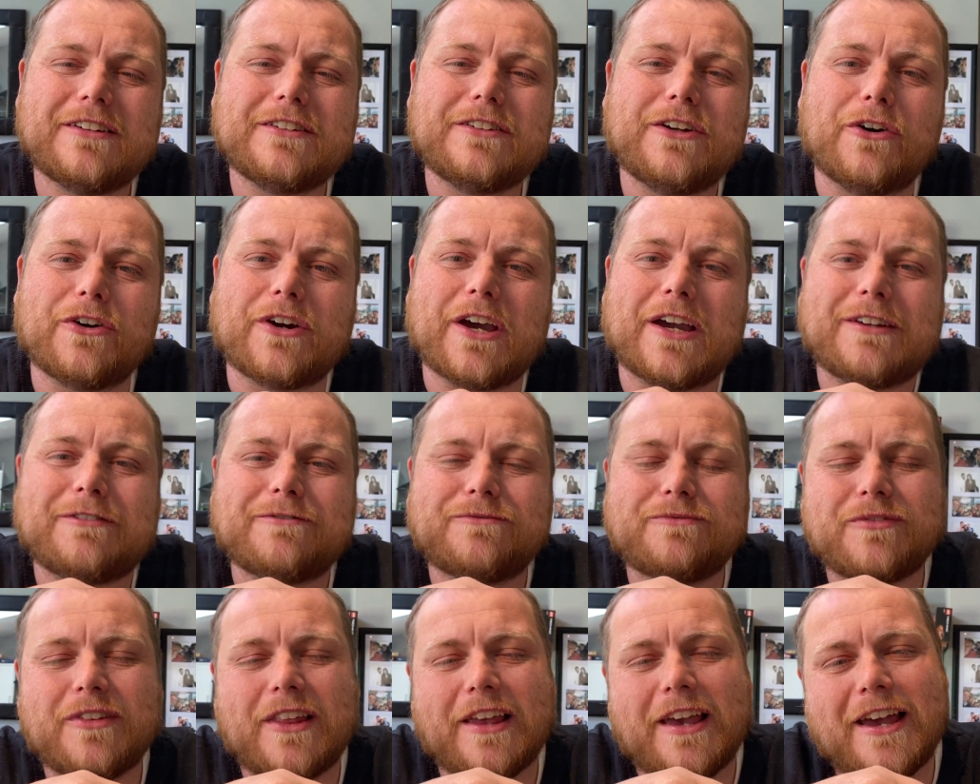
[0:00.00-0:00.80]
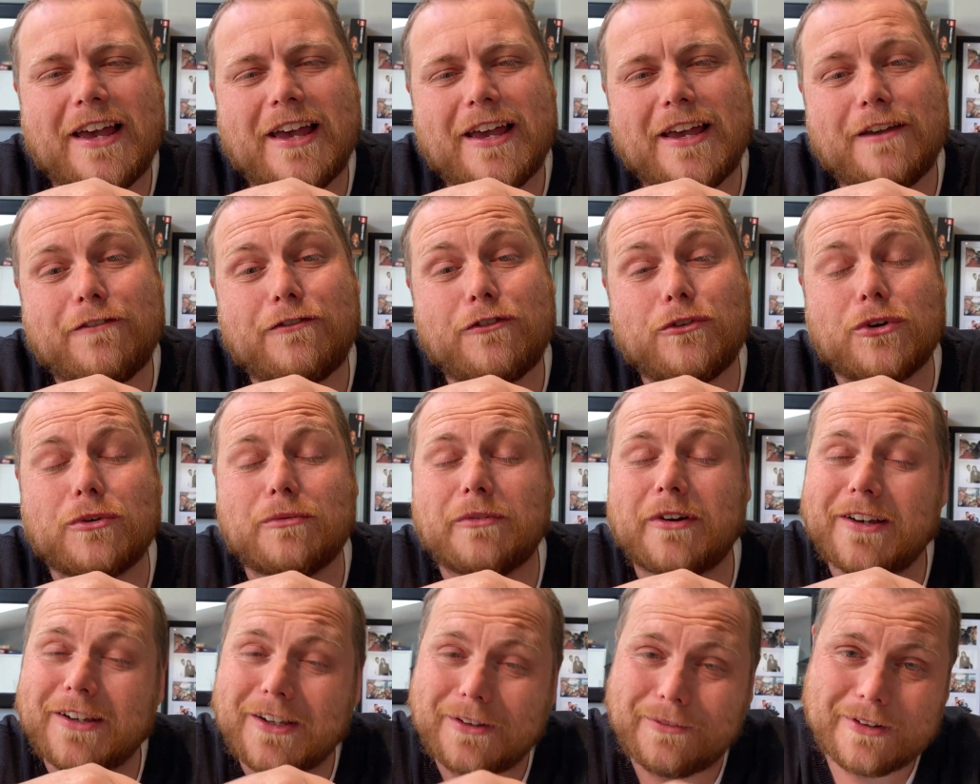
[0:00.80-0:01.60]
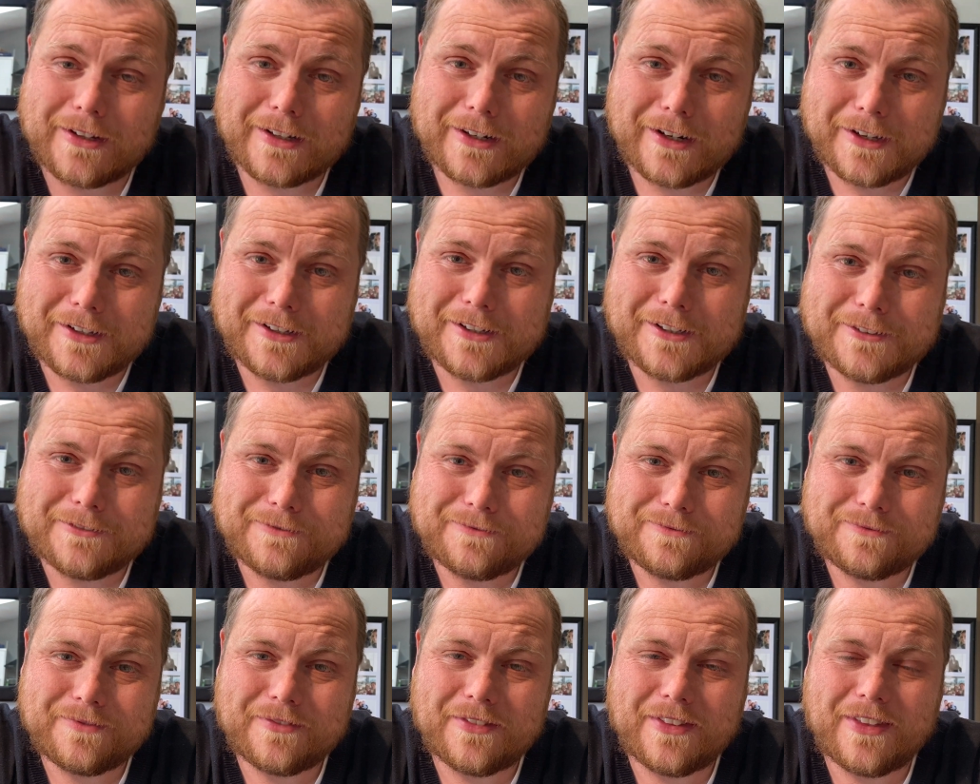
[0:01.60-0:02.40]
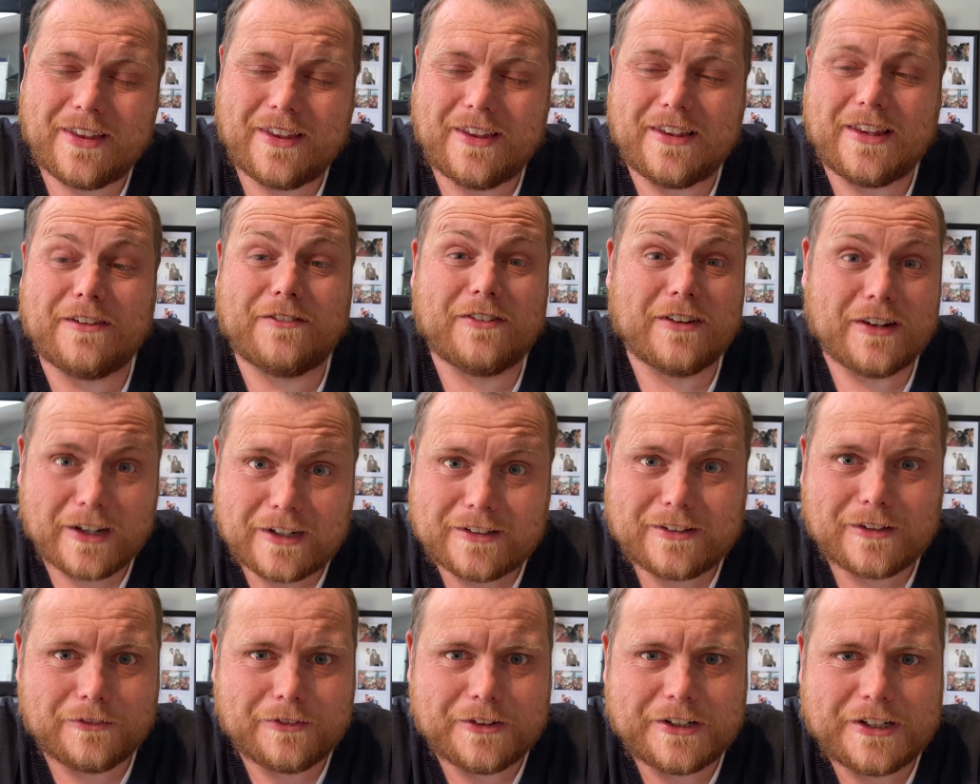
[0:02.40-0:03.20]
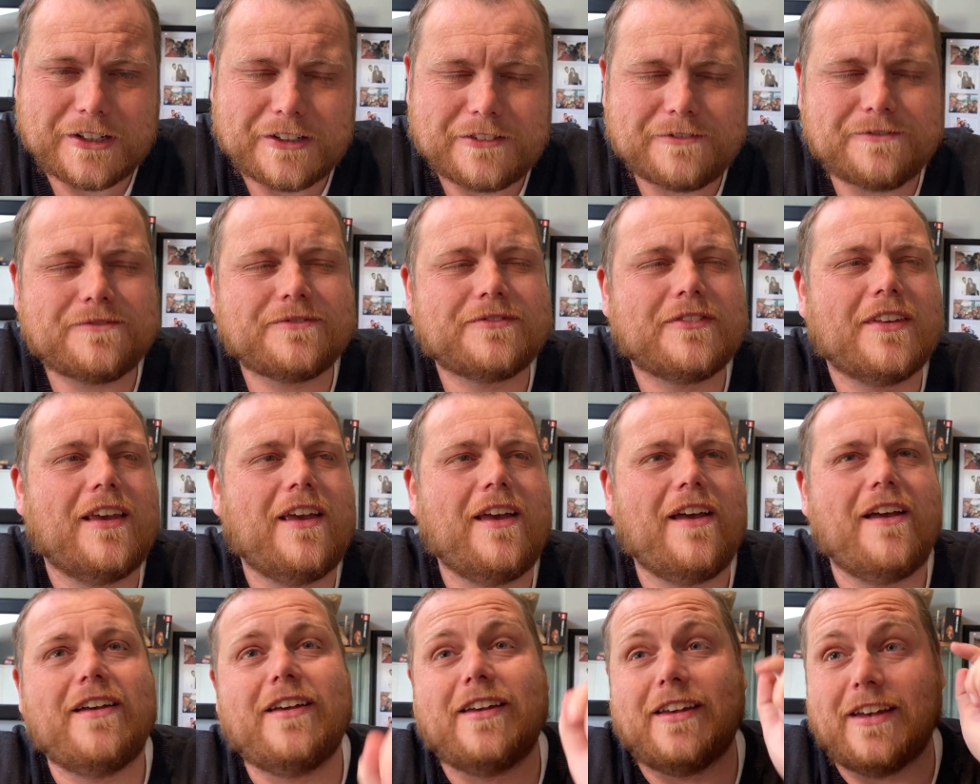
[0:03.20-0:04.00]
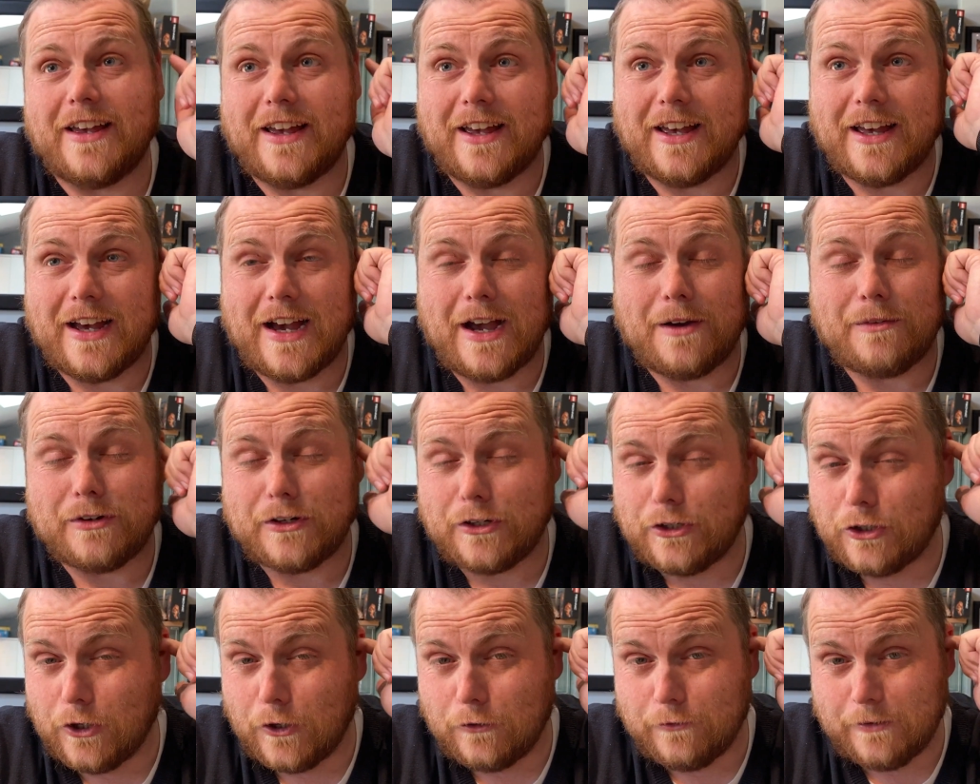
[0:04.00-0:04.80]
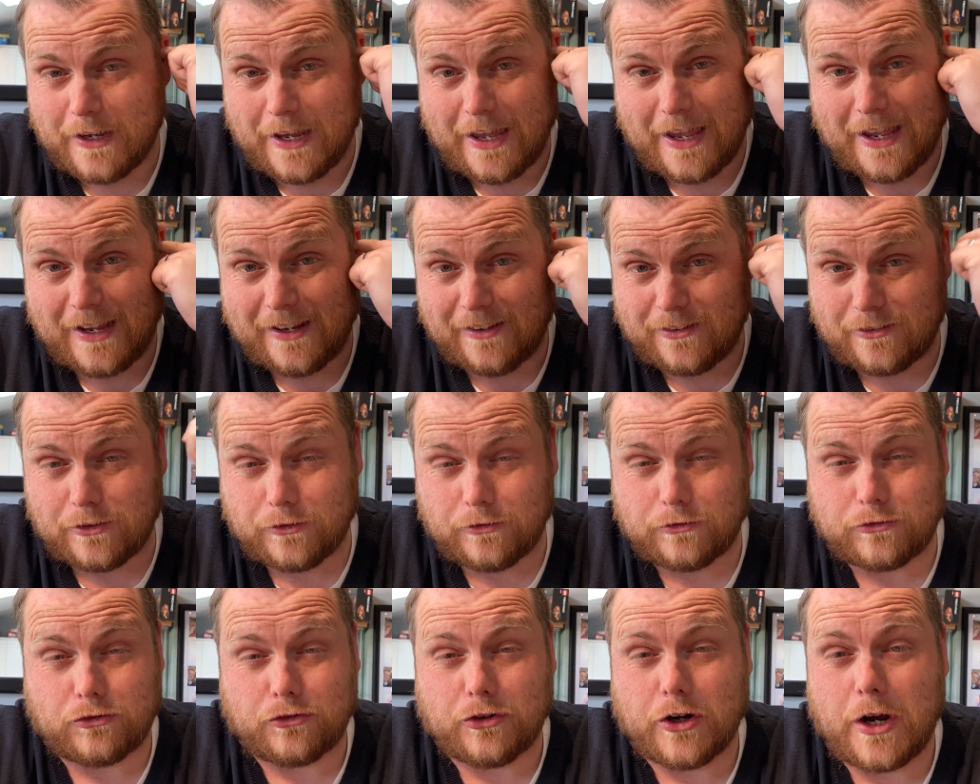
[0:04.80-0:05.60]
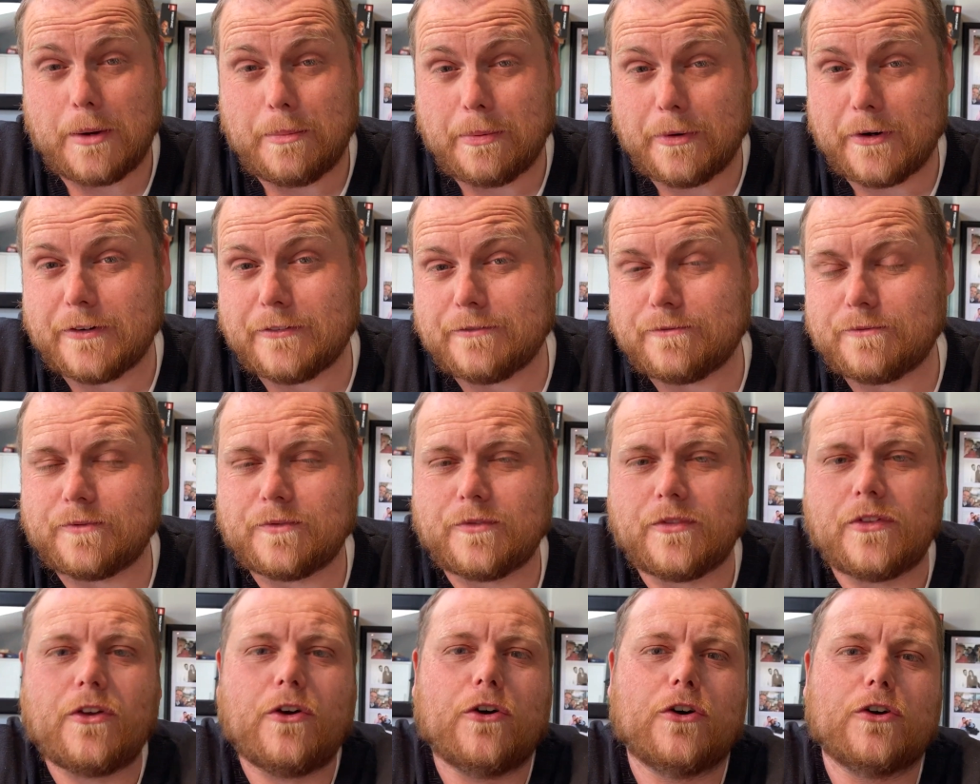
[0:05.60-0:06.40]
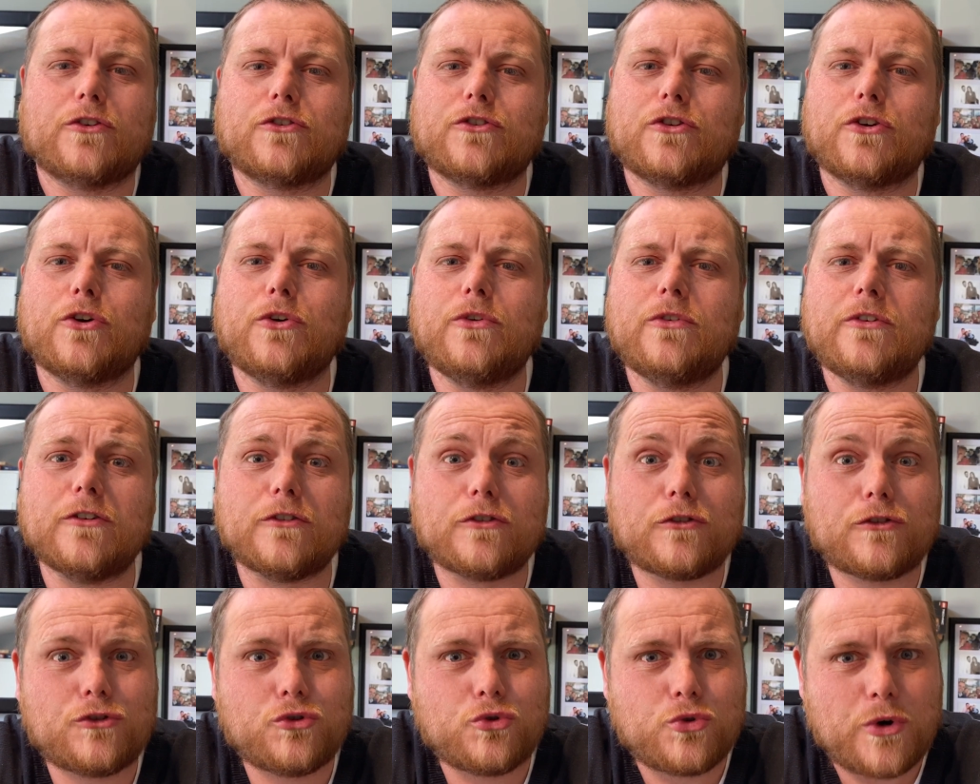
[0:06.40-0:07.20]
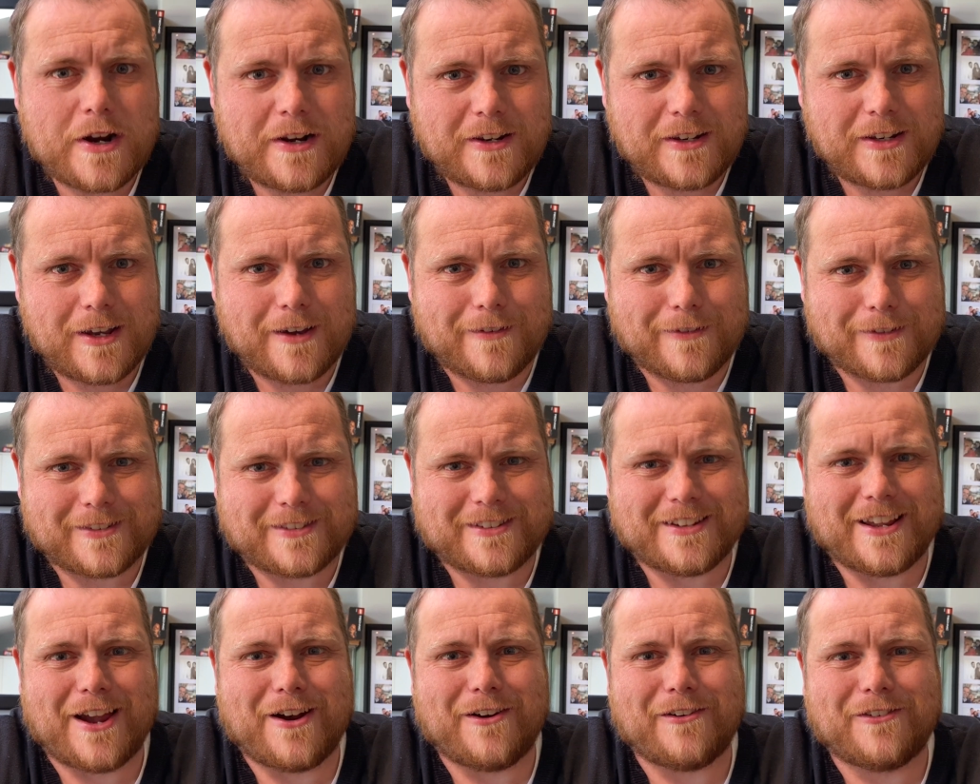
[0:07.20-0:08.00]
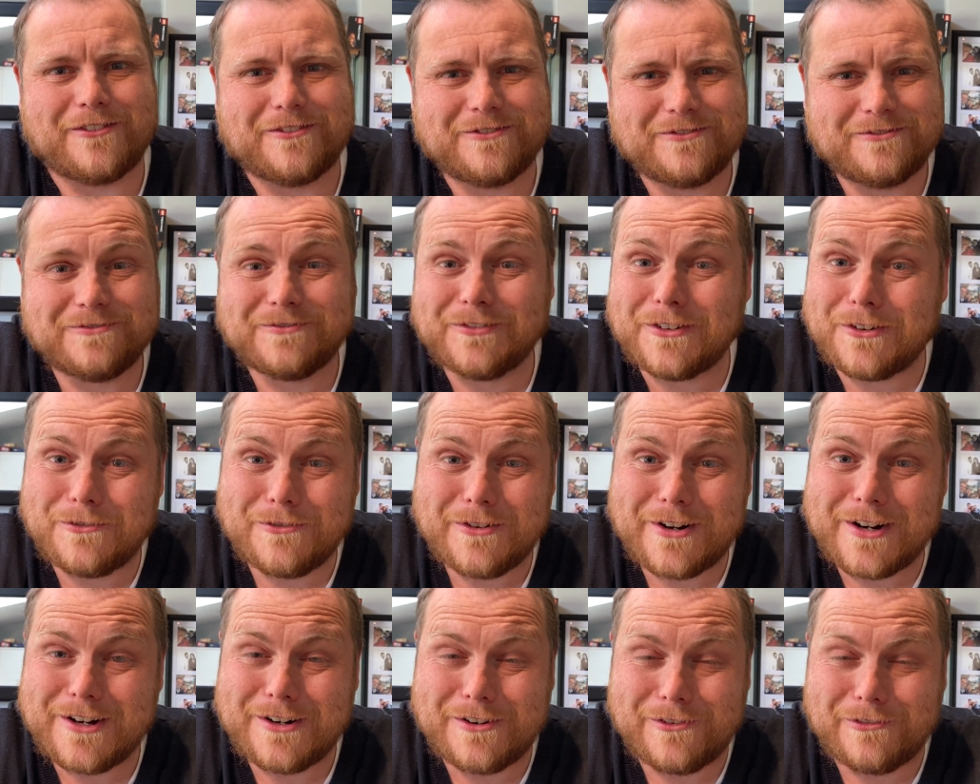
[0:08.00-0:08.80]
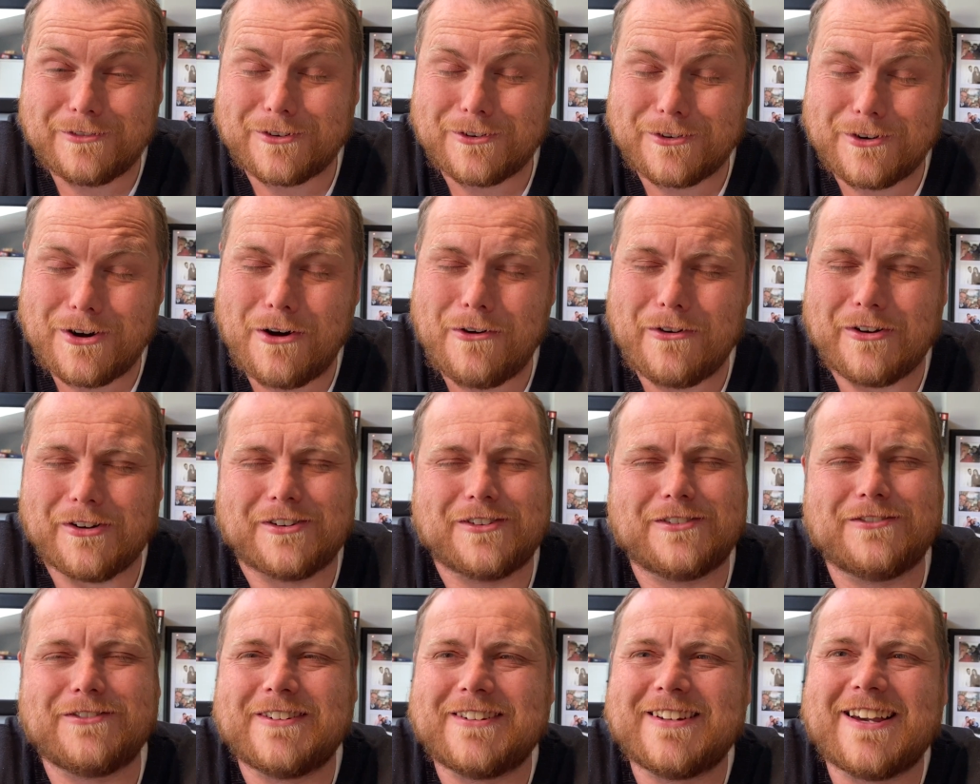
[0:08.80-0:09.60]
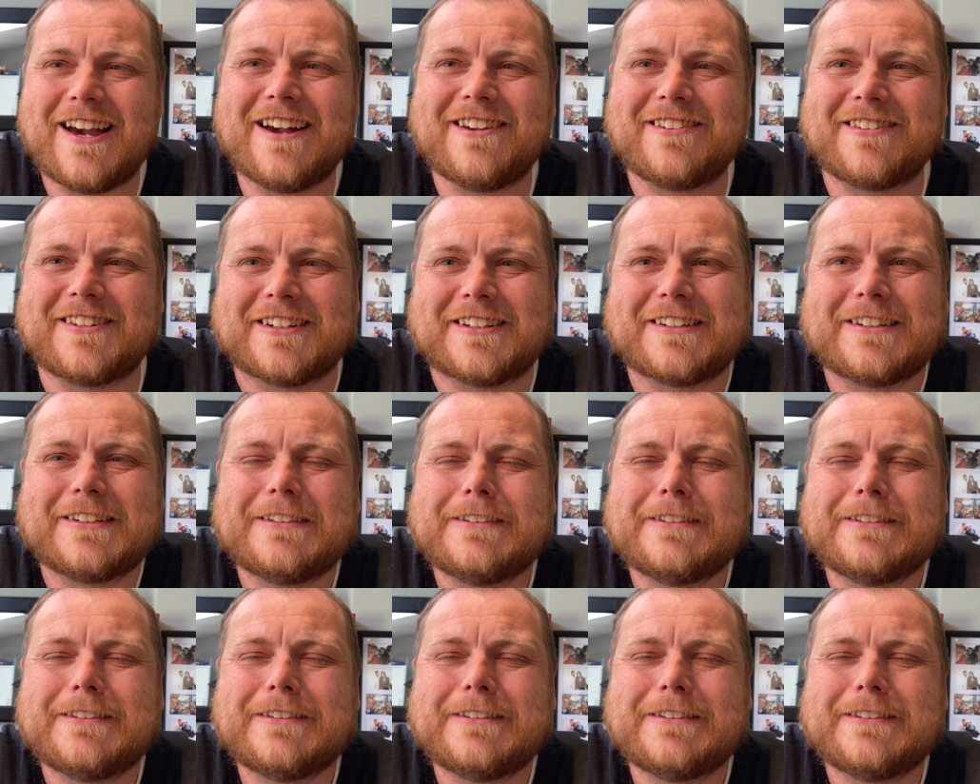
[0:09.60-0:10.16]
Okay, if you wouldn't mind giving me a like, if you liked the video, I would love a subscriber or two. There's 20 of us now. We're growing. It's fantastic.